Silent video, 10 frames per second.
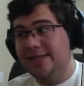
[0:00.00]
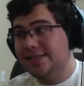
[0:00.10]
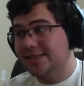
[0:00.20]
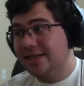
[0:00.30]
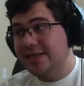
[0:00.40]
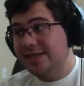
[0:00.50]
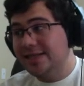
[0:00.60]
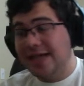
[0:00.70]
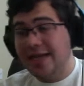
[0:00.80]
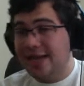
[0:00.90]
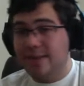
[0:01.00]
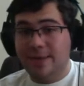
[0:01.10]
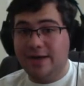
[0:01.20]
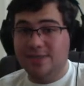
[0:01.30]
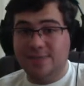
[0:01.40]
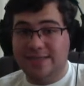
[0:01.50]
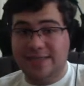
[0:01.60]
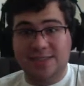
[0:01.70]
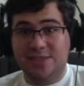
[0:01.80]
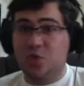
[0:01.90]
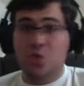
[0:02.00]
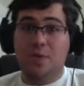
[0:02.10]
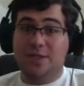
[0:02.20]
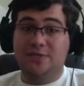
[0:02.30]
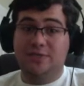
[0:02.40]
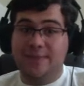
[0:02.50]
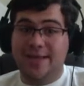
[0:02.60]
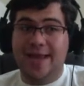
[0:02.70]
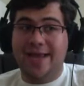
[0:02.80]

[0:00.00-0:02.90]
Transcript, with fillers: I hate that. Comedy. Secondhand embarrassment's too much for me.